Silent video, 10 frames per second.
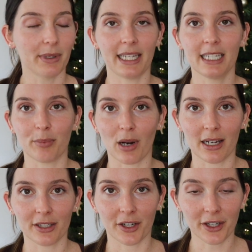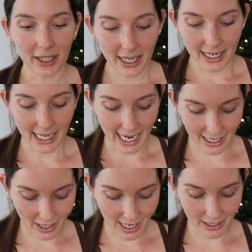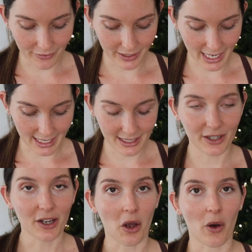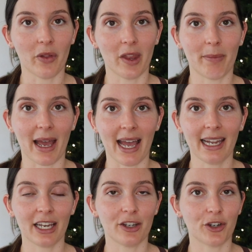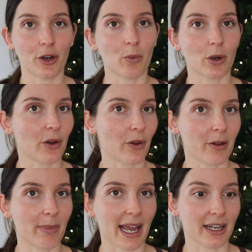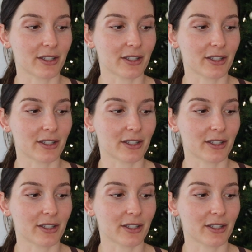But this brasso can kind of get on the bag and you don't want it on the bag.